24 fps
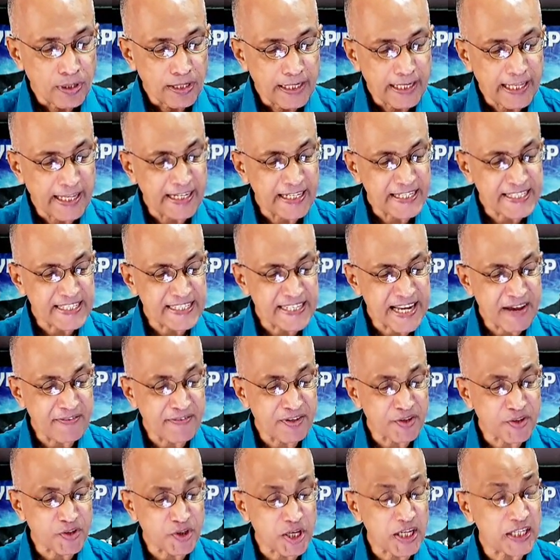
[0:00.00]
let us
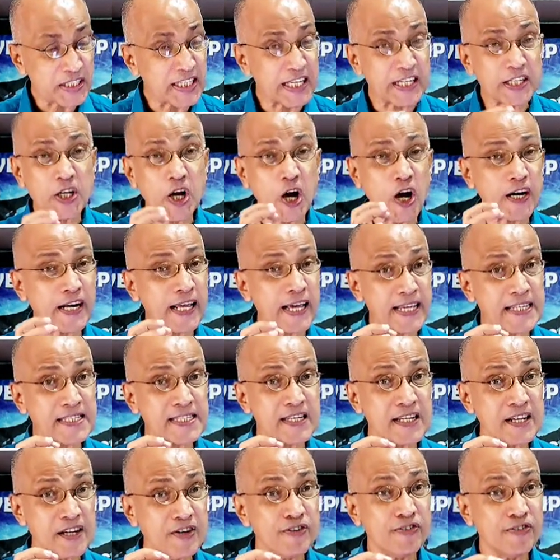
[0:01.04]
never think that God
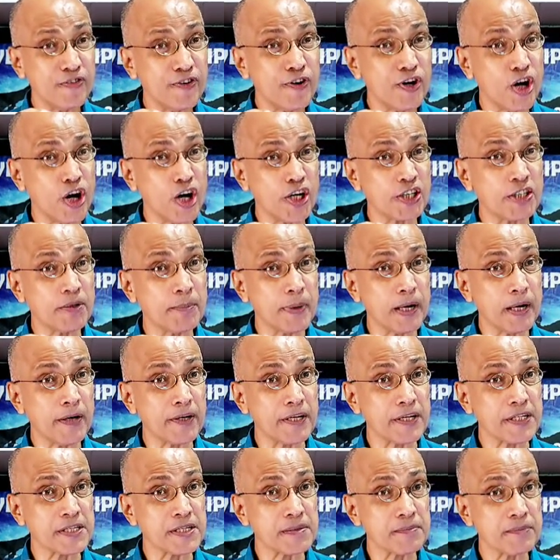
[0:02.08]
has forgotten
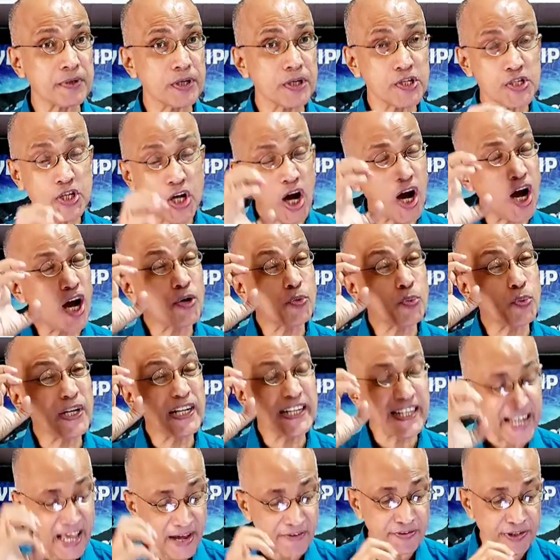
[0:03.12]
about us, because God will
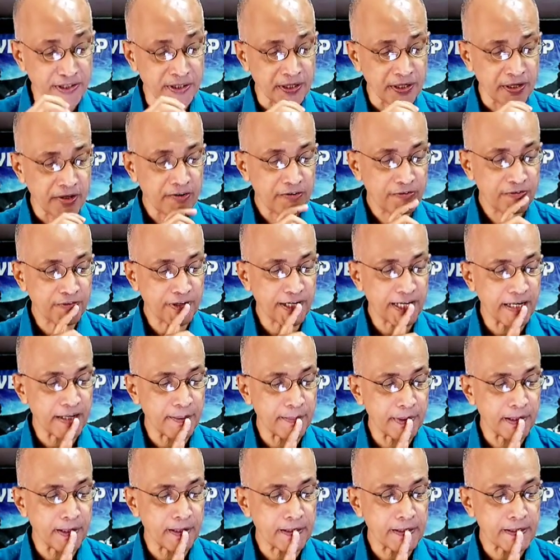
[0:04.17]
never forget
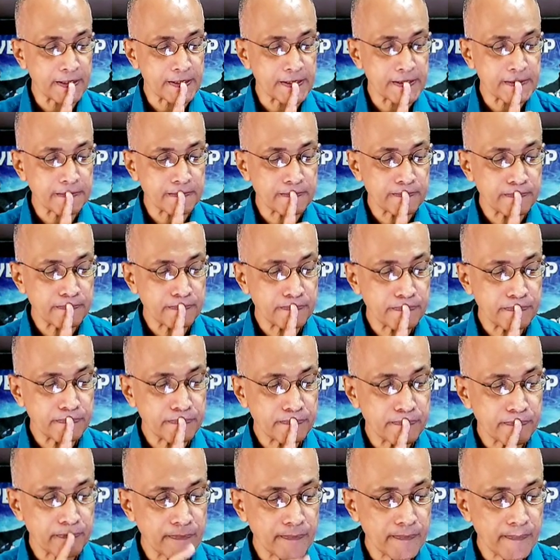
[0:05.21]
about us.
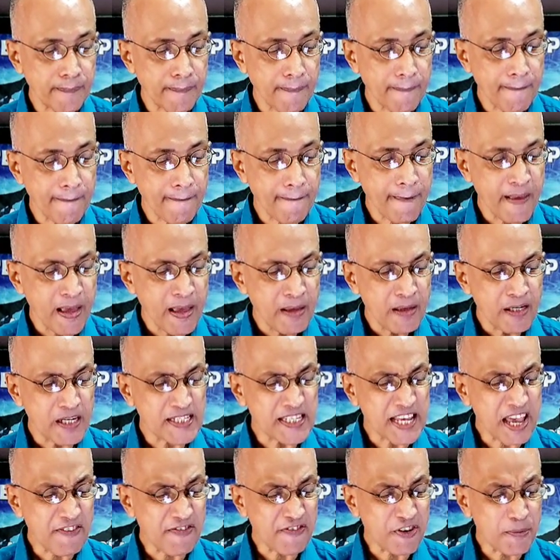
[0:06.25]

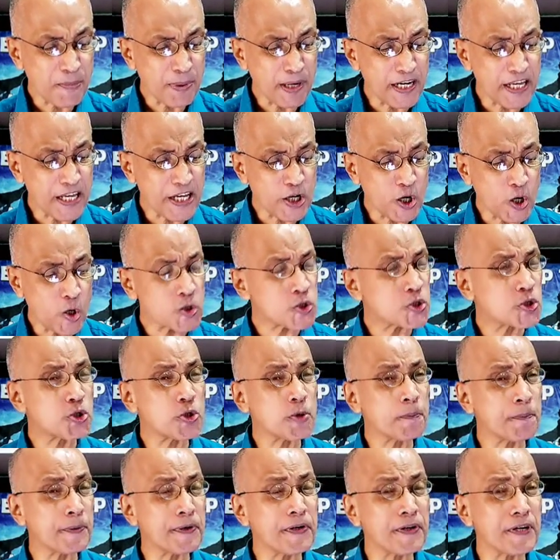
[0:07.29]
Because everybody goes
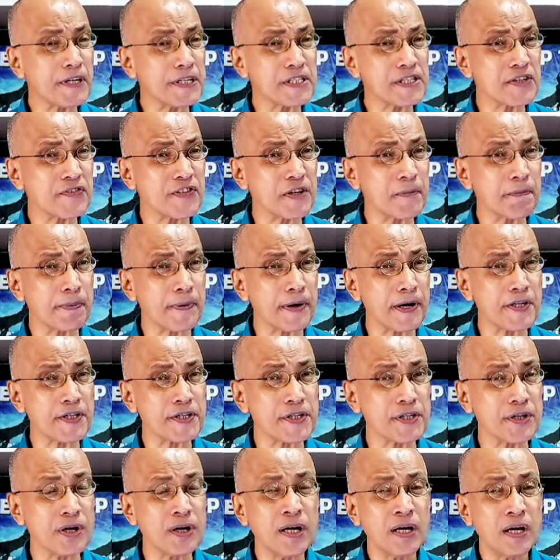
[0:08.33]
through periods of
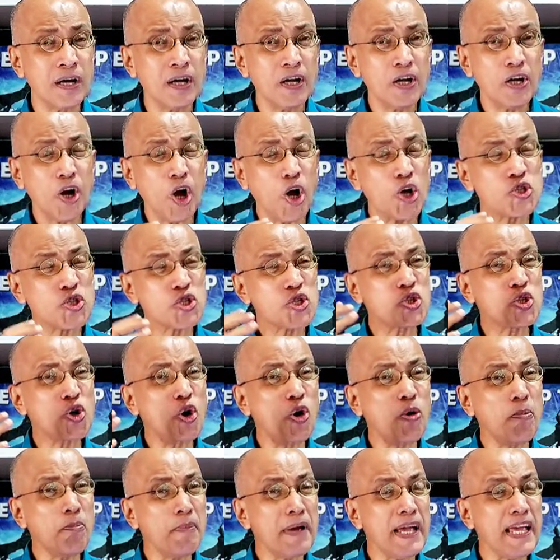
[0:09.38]
depression.
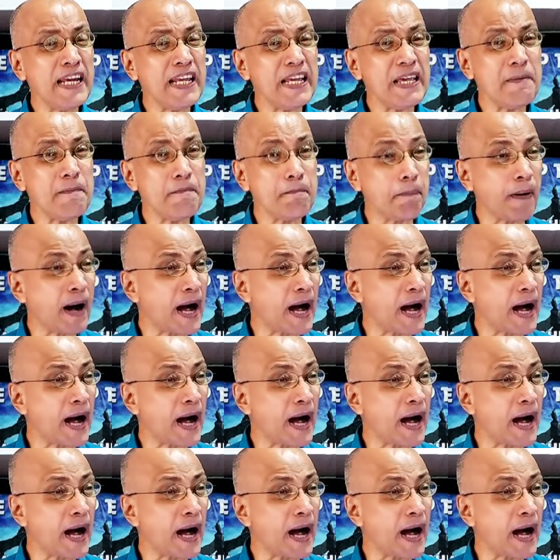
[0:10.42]
So many